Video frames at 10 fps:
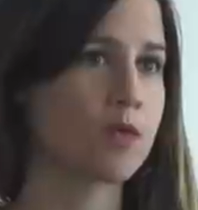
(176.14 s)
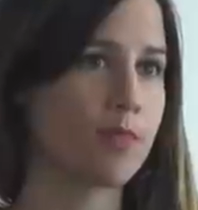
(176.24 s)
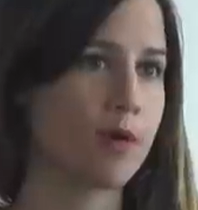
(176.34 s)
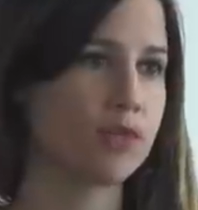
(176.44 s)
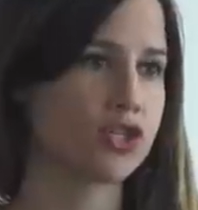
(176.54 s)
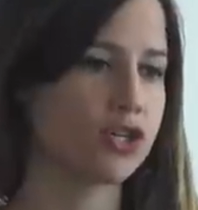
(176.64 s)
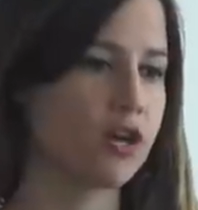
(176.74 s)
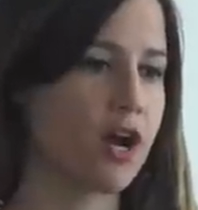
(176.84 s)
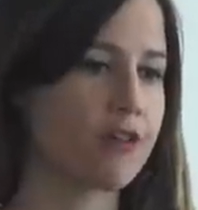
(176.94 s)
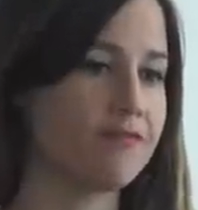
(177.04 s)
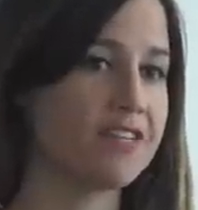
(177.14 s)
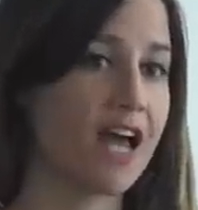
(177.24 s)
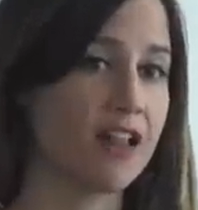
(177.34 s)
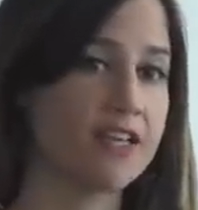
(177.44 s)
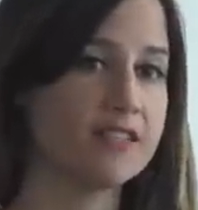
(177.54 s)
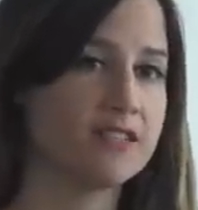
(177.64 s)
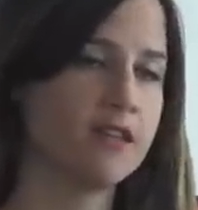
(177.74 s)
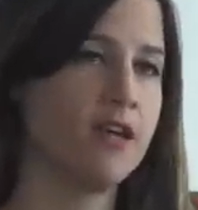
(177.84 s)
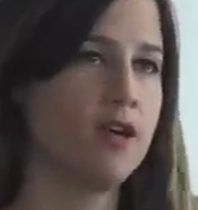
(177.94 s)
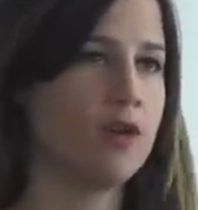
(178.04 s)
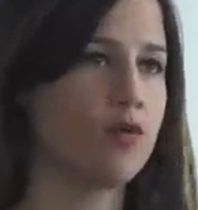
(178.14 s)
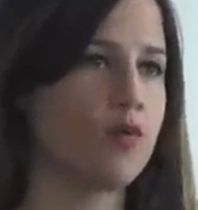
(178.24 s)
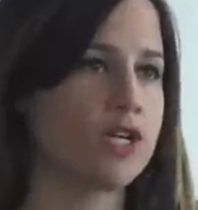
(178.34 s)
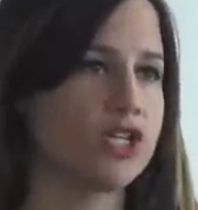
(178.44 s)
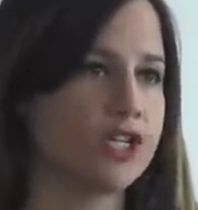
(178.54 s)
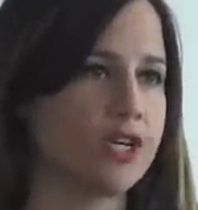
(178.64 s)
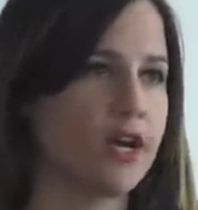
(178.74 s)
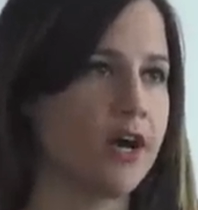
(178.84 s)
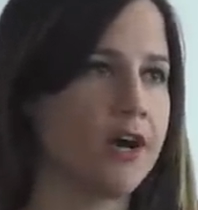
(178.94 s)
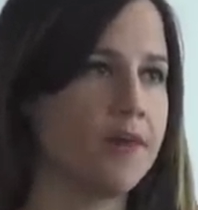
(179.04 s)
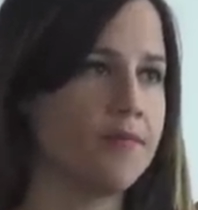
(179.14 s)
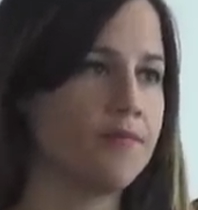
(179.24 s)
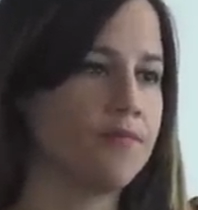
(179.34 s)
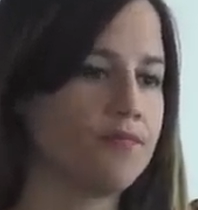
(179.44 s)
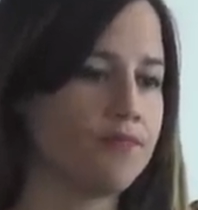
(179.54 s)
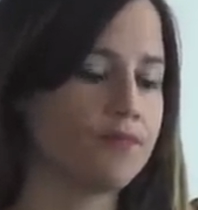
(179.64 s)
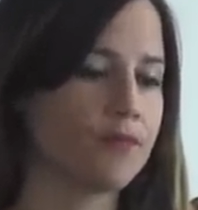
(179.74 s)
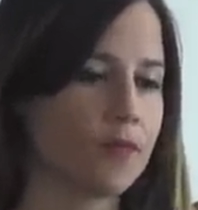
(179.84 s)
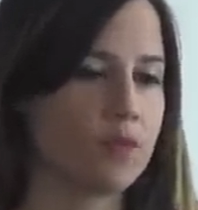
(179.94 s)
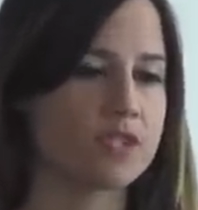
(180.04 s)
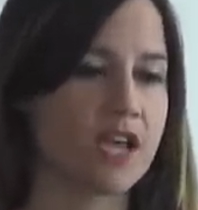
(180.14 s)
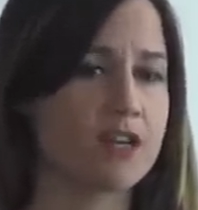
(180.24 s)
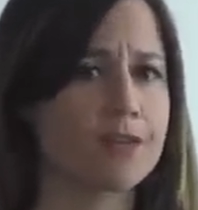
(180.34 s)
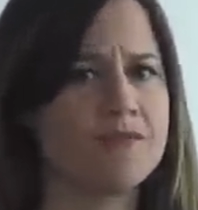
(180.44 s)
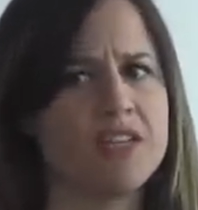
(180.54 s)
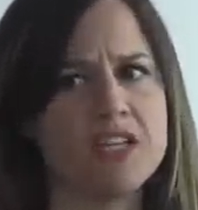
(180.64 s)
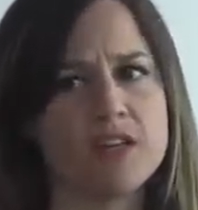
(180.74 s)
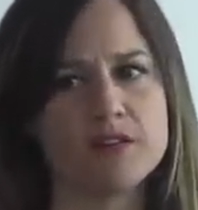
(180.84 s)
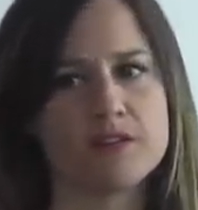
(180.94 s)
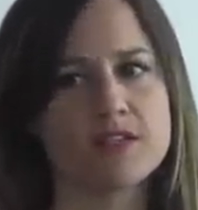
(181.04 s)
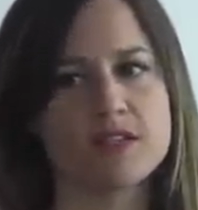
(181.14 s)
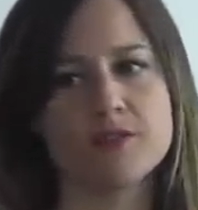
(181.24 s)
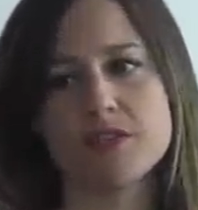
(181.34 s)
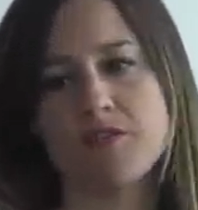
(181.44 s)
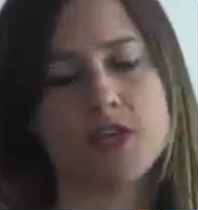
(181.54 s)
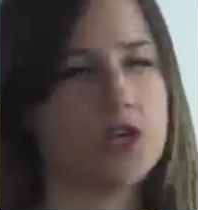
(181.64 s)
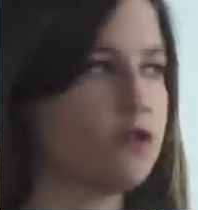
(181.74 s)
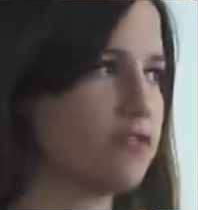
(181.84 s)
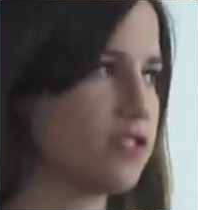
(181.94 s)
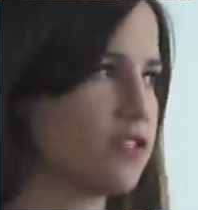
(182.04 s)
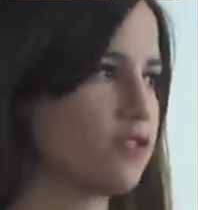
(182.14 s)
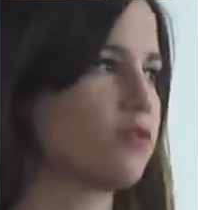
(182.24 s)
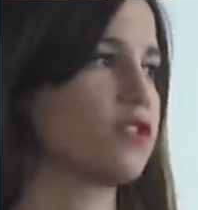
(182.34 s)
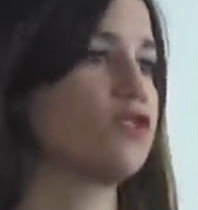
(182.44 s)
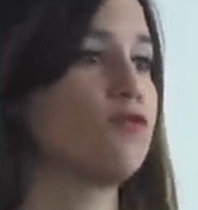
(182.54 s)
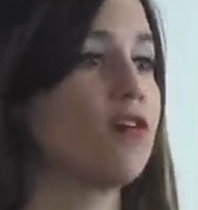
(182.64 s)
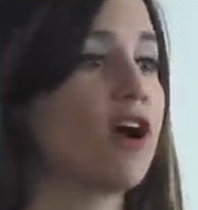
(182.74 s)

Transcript: Former student Megan Zelenoff came to speak to Missus Doucette's independent reading class about her recently published book.